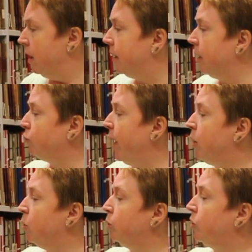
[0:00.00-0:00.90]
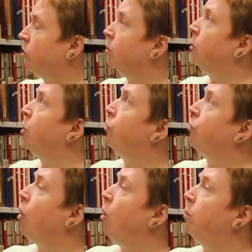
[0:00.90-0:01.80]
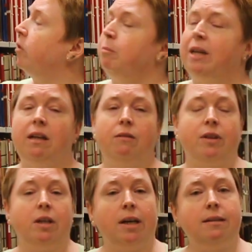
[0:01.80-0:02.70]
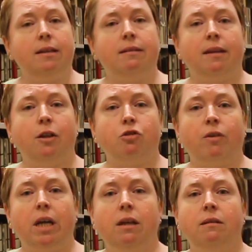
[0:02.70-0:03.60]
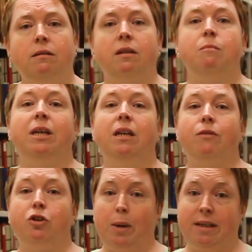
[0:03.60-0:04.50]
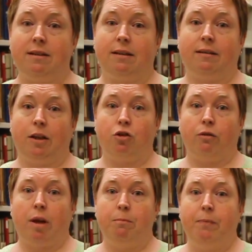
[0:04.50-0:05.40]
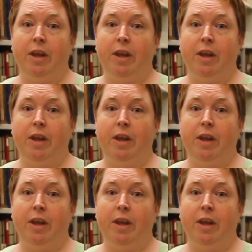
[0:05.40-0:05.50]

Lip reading: These records move from the middle of the 19th century to the middle of the 20th century.